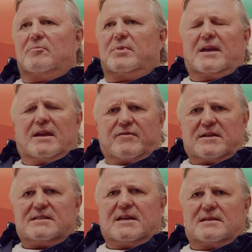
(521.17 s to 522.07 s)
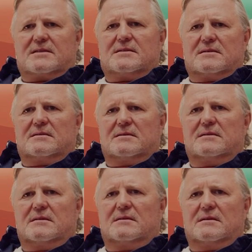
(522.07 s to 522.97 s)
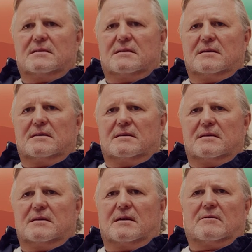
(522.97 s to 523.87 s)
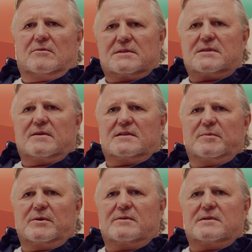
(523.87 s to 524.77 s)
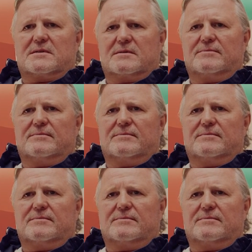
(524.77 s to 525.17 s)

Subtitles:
but in every sense, they are also explorers.